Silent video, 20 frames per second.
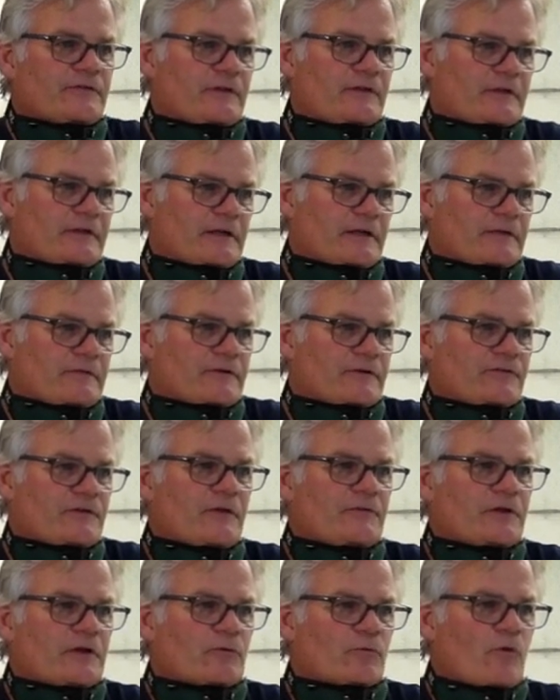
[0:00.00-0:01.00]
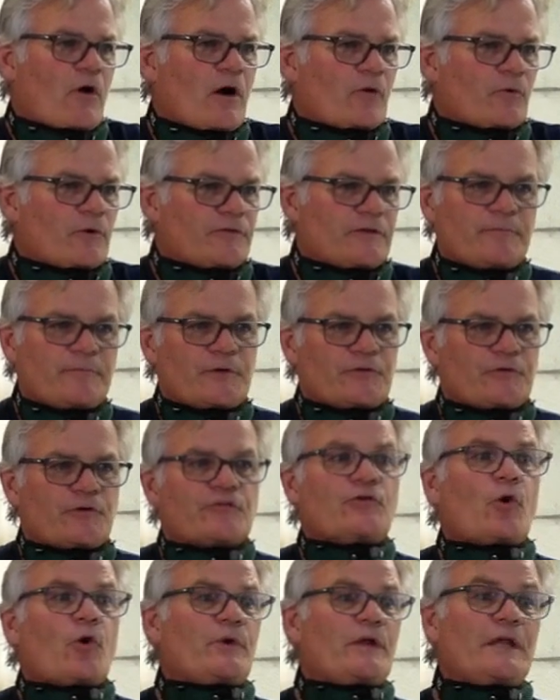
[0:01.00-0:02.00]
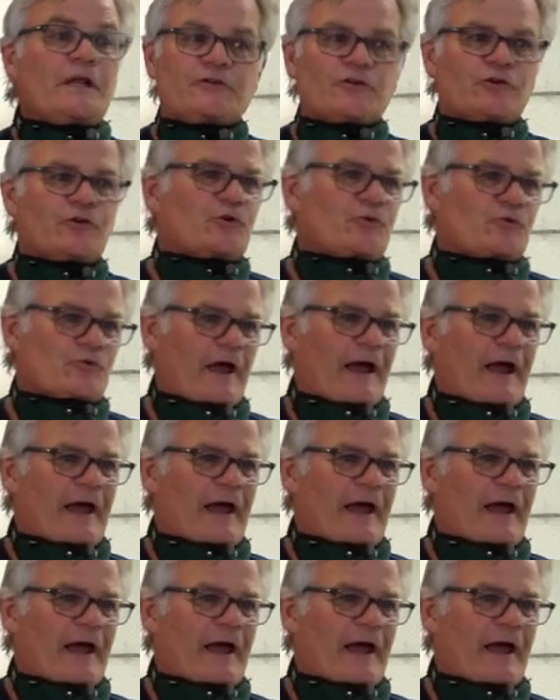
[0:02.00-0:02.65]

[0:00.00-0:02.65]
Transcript: there's nothing wrong with it, but there's no need to do that.